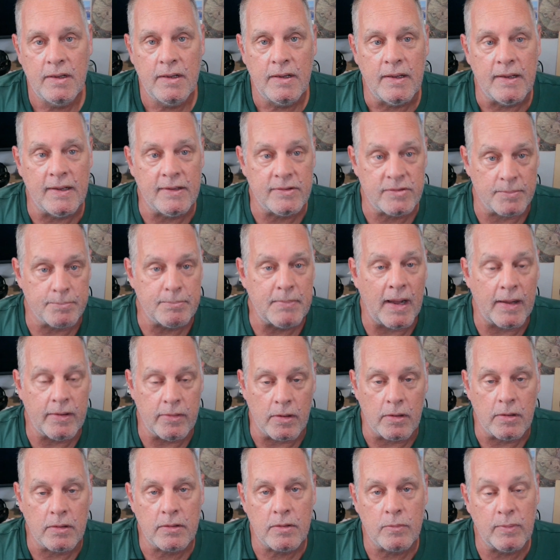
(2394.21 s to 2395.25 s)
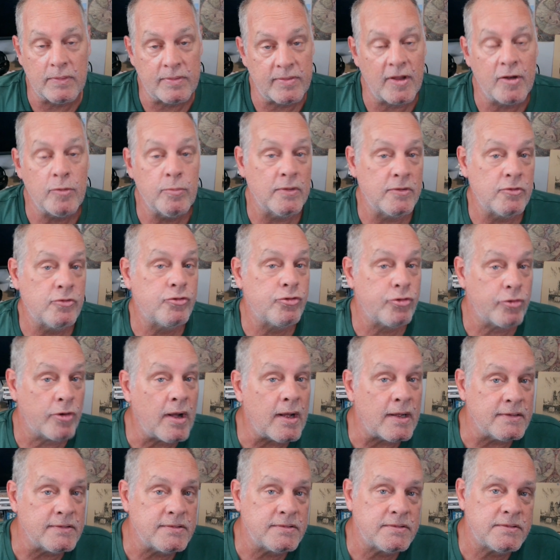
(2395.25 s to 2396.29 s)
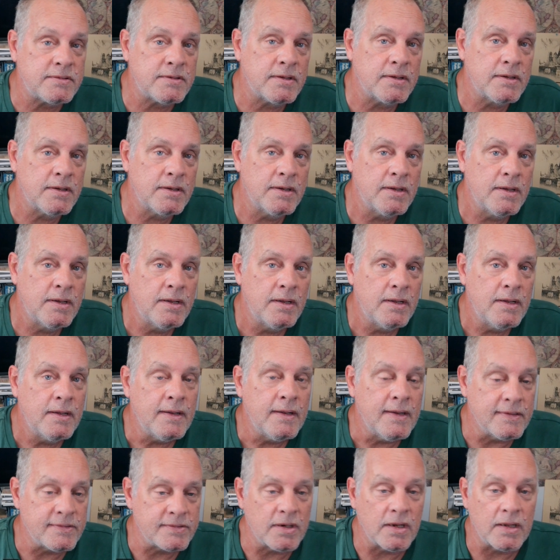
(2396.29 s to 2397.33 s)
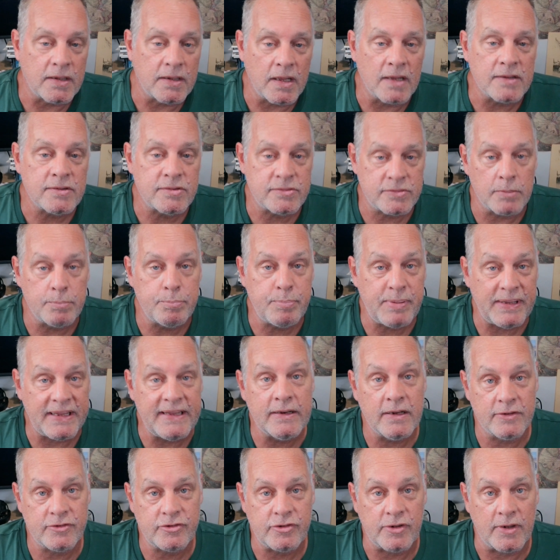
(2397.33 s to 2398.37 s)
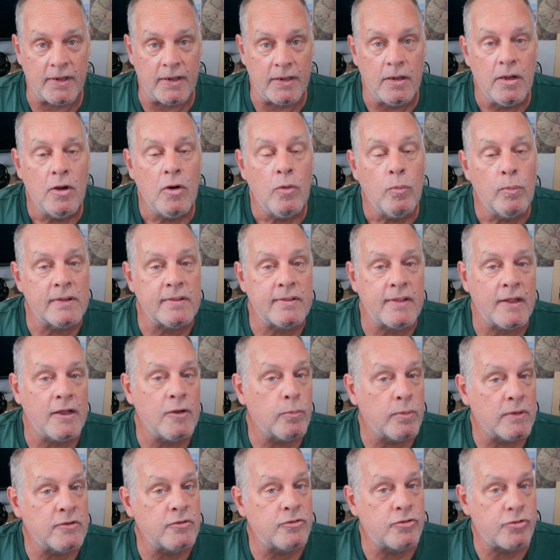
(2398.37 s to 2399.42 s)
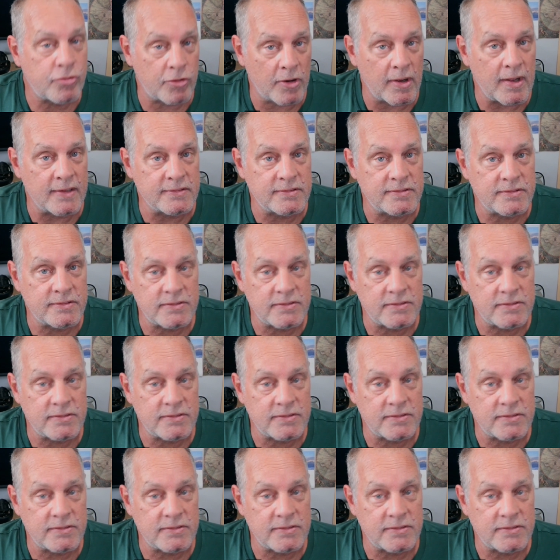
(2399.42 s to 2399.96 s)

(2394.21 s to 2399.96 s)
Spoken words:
is a monarch. What they would trust is an Augusto Pinochet. What they would trust